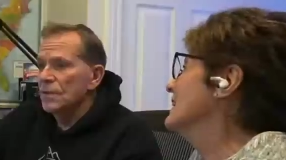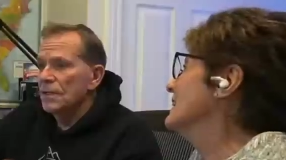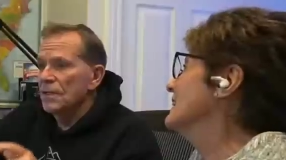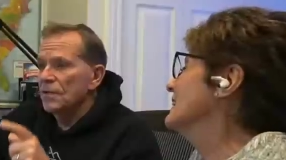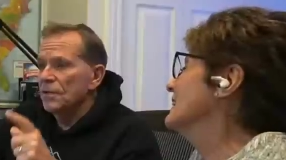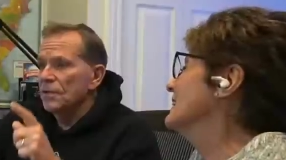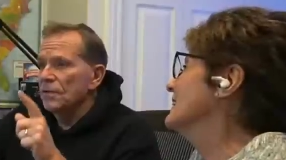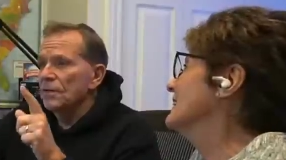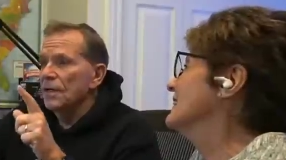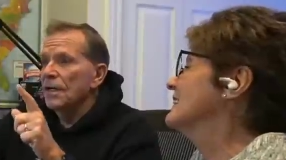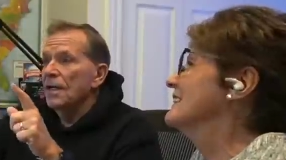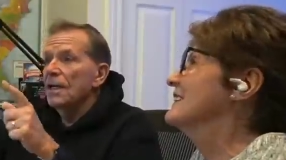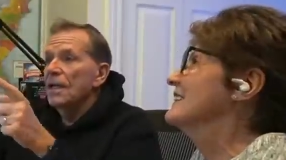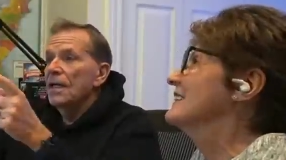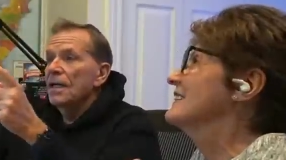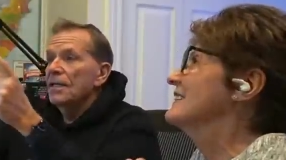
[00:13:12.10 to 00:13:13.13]
Speaker 1: but here,
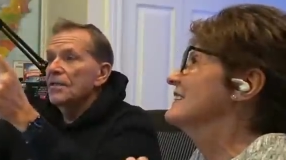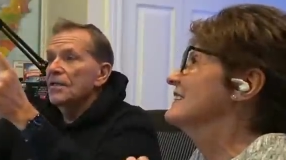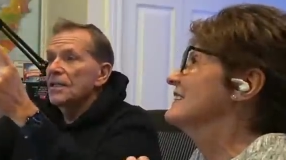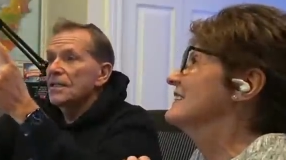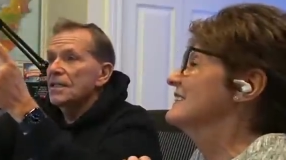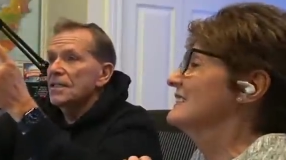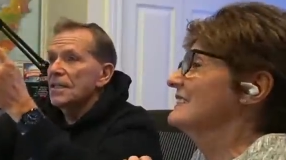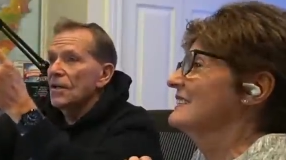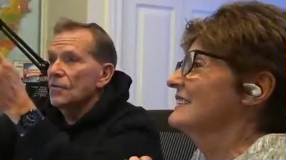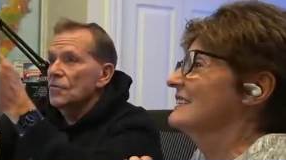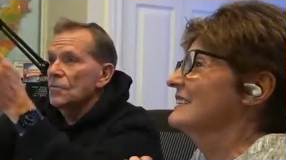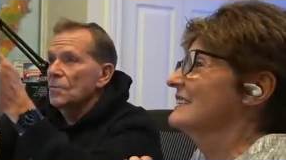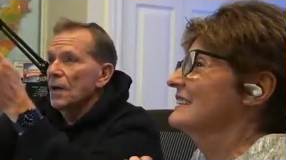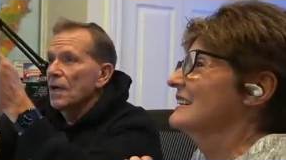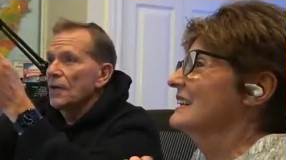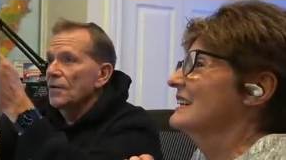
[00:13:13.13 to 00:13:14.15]
this is our
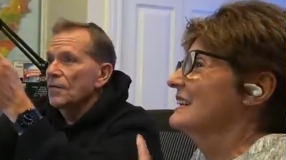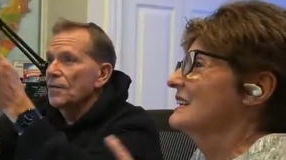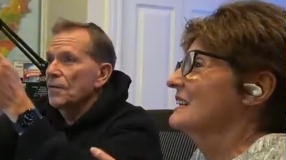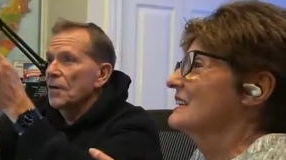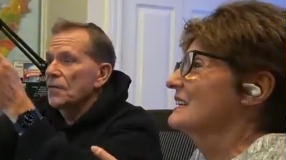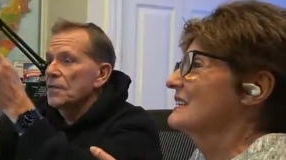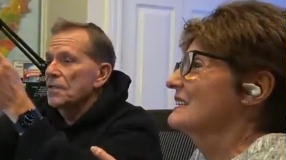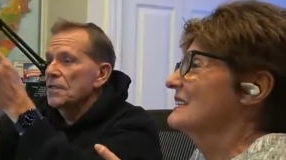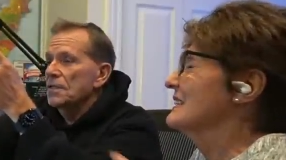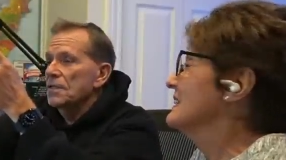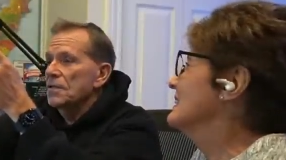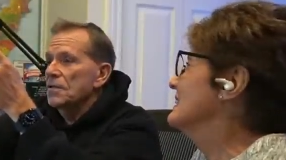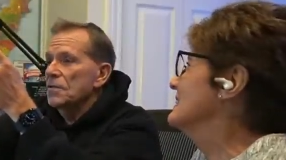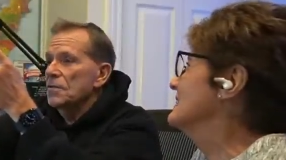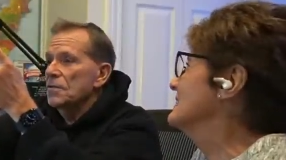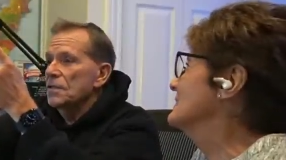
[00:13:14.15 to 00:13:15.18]
new microphone. This is a
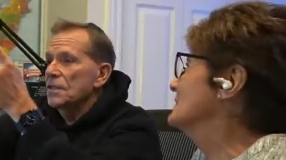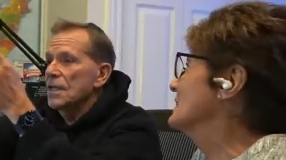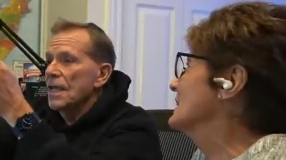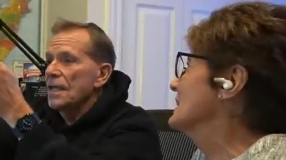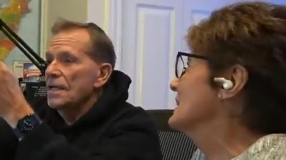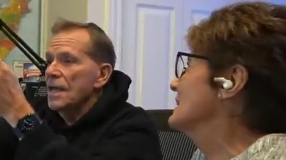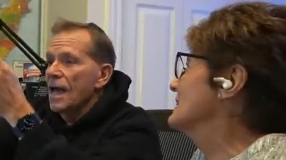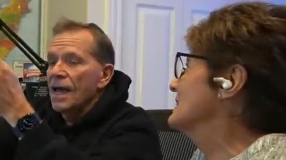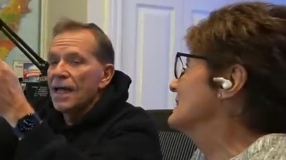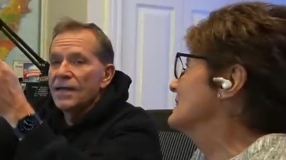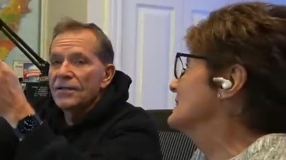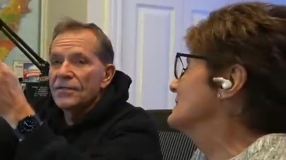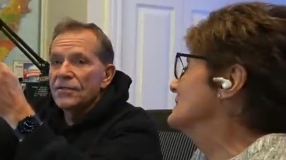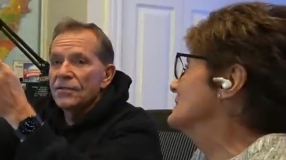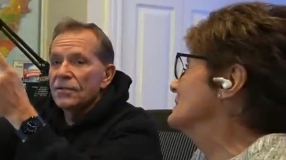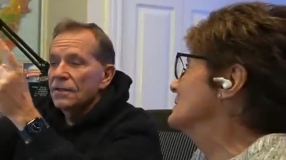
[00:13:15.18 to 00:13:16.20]
new
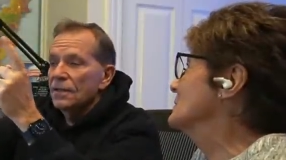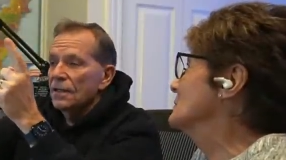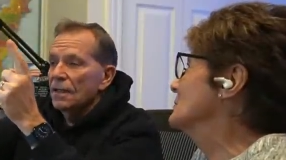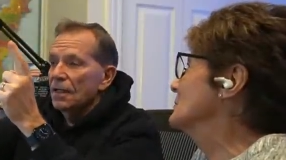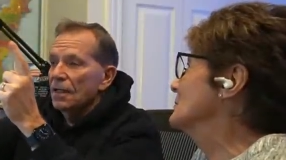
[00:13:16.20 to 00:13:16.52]
Sennheiser